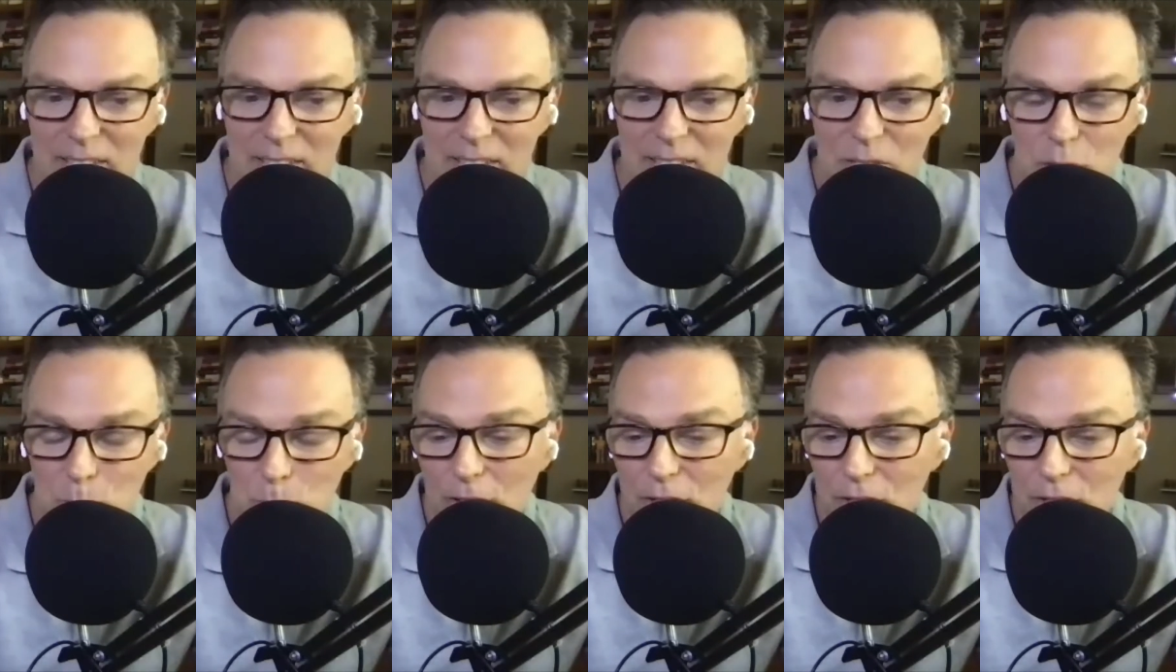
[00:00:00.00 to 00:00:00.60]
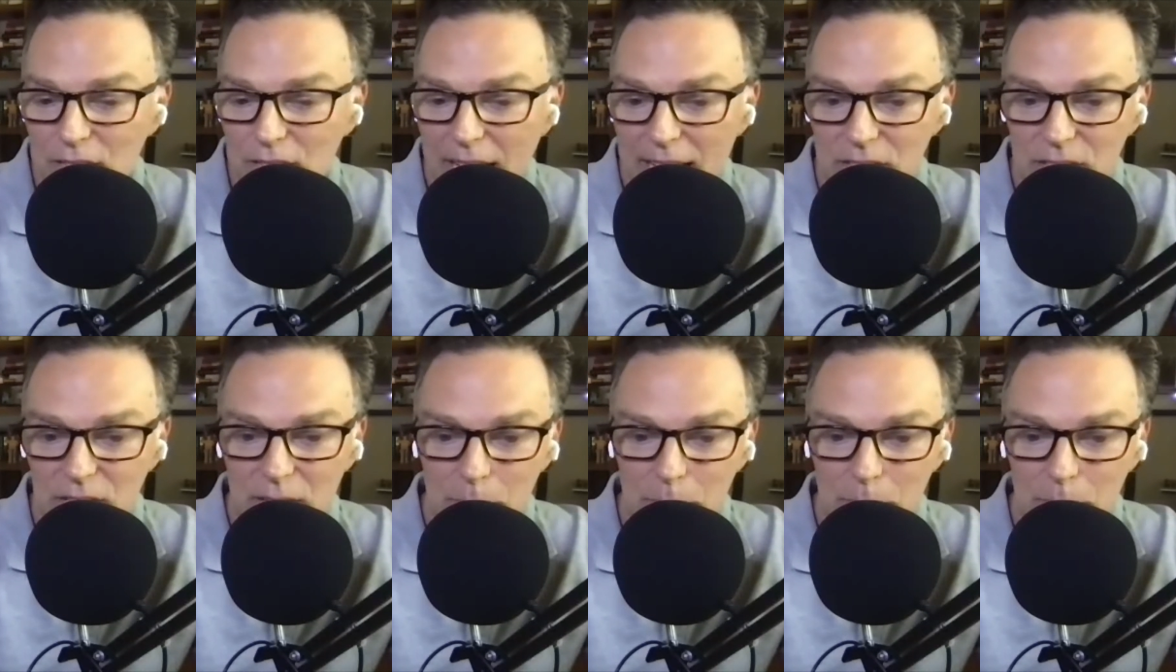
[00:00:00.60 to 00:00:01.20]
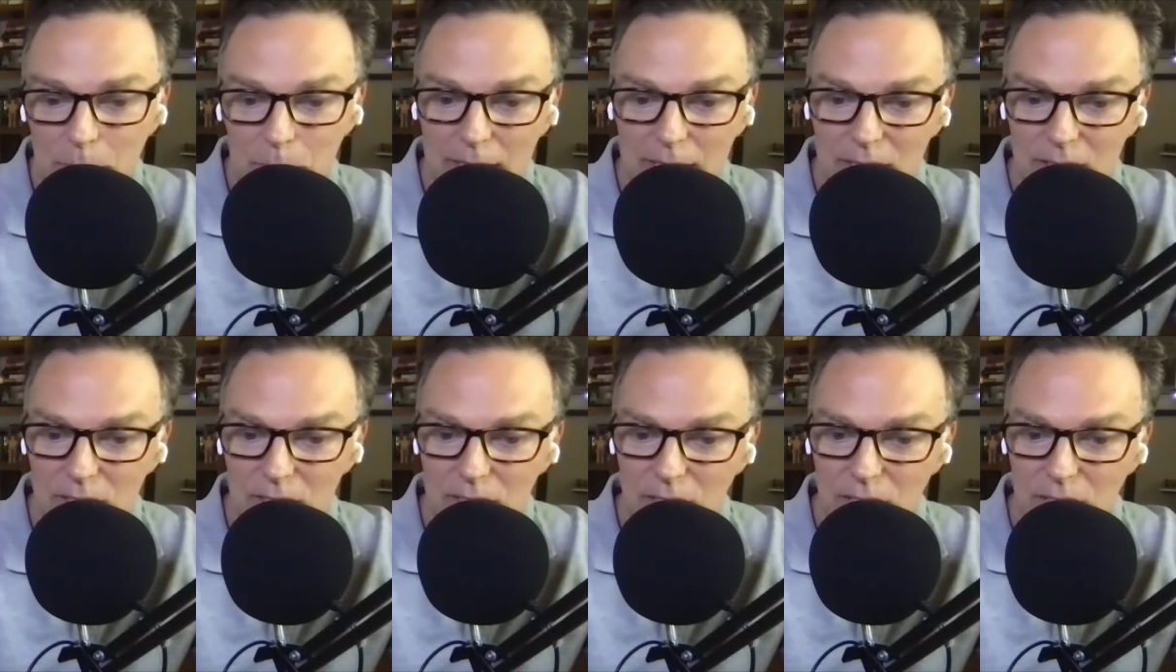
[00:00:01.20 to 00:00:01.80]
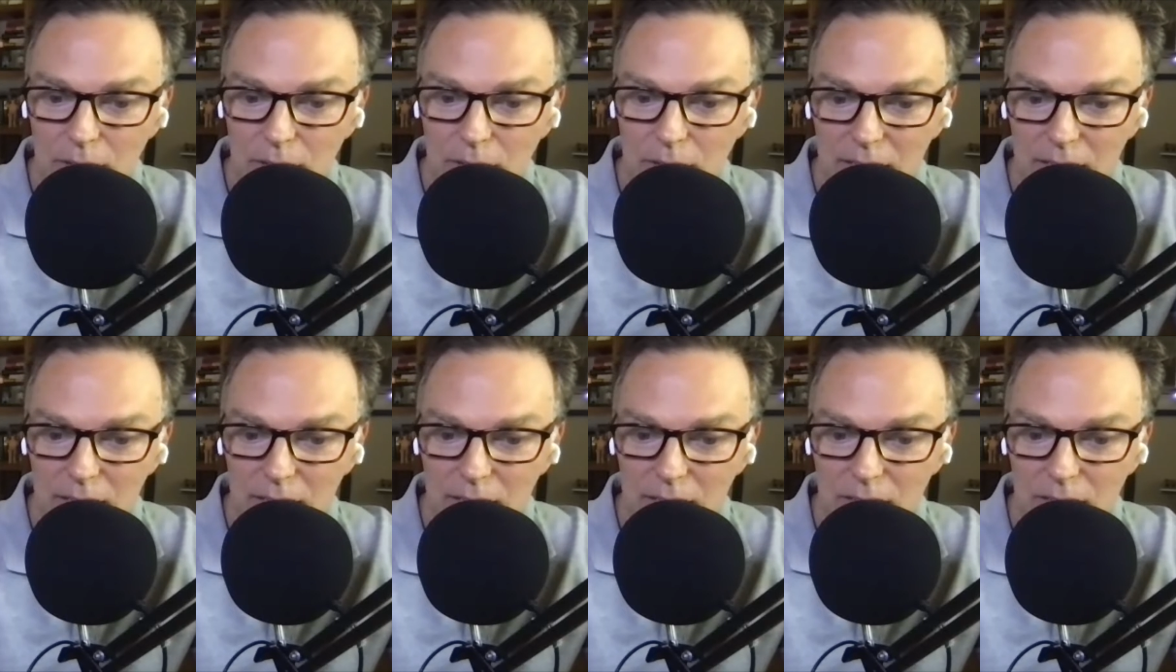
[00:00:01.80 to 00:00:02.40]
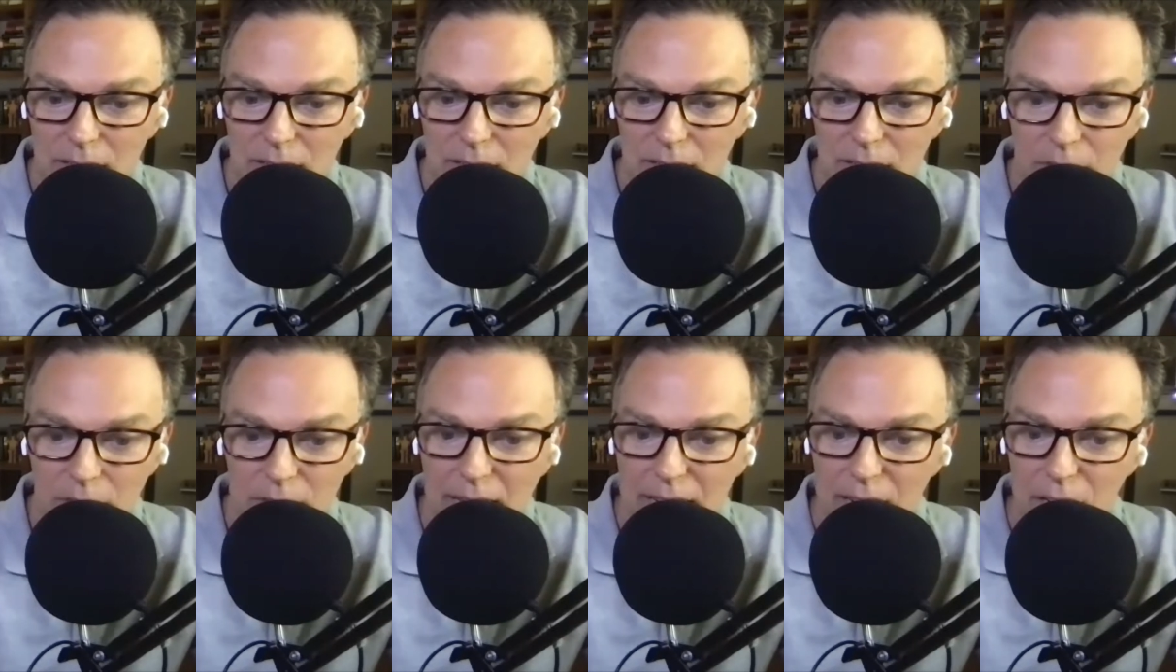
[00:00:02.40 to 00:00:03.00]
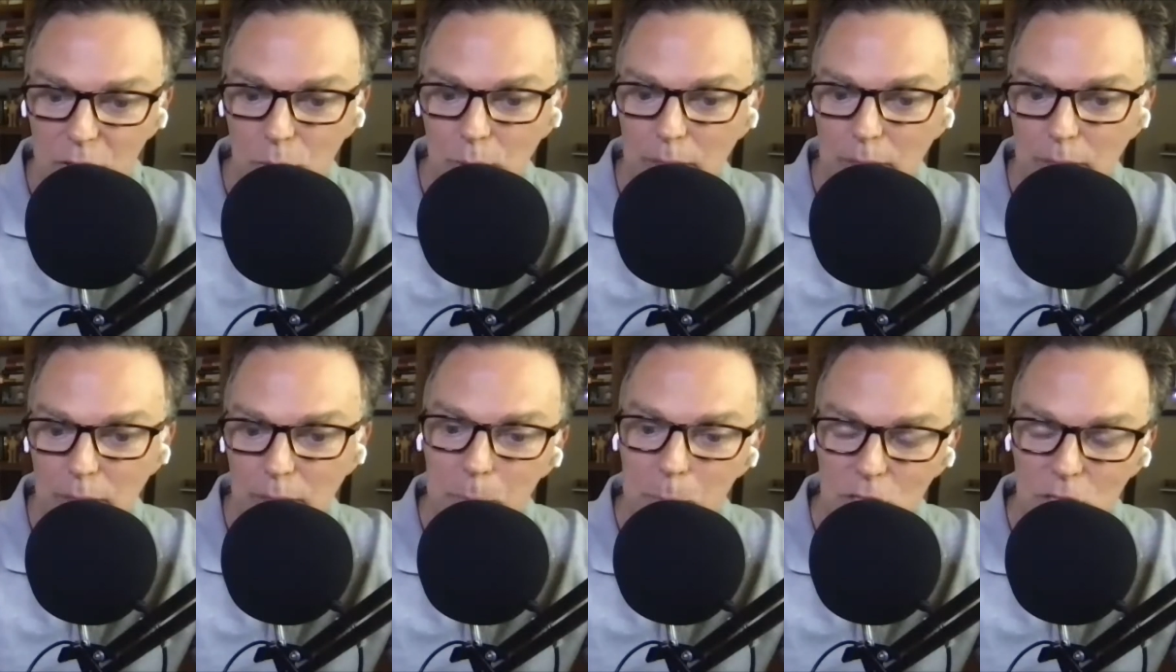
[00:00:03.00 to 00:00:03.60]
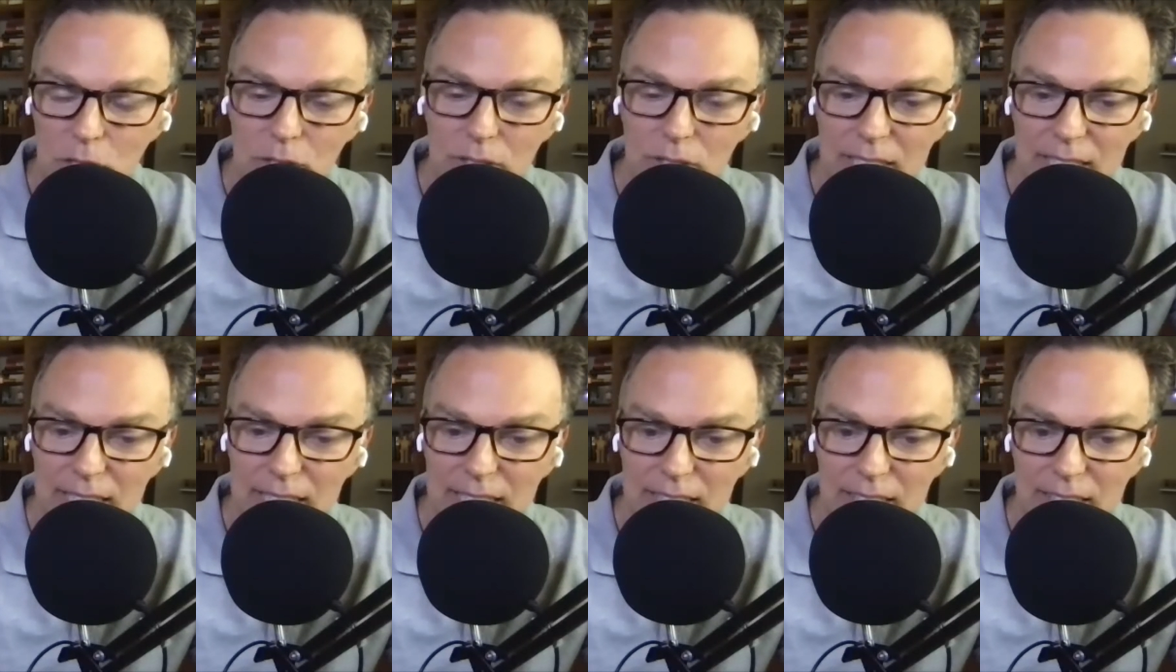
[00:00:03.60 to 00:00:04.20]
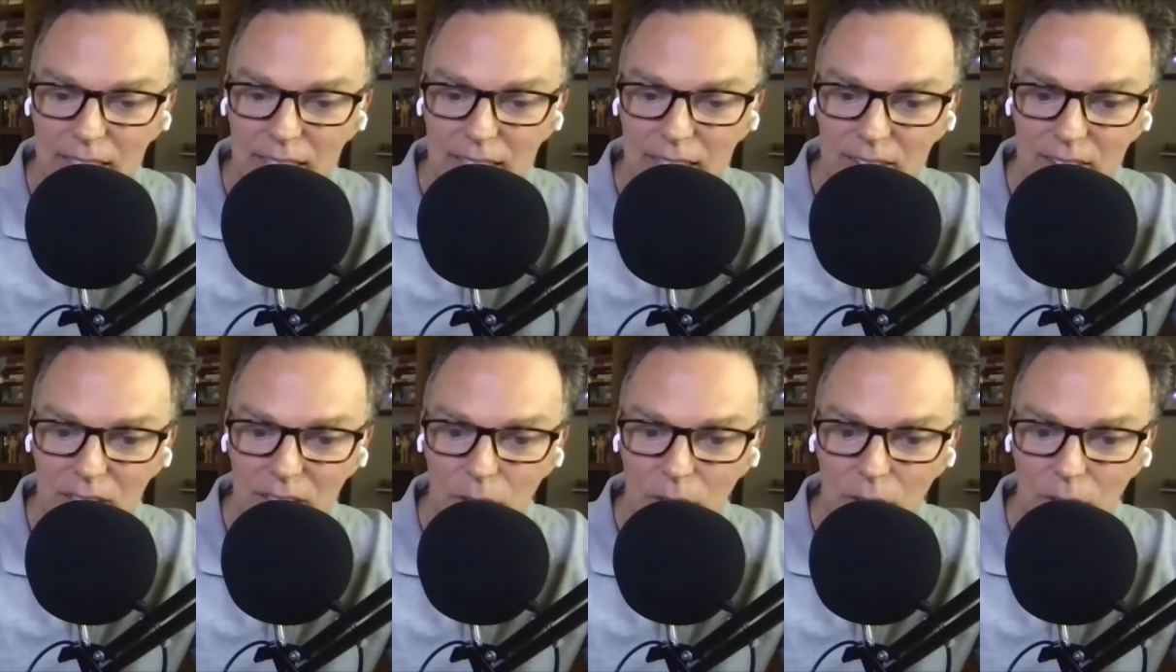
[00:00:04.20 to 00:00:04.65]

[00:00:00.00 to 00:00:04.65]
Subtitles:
smaller SaaS companies, that if they've got a great opportunity,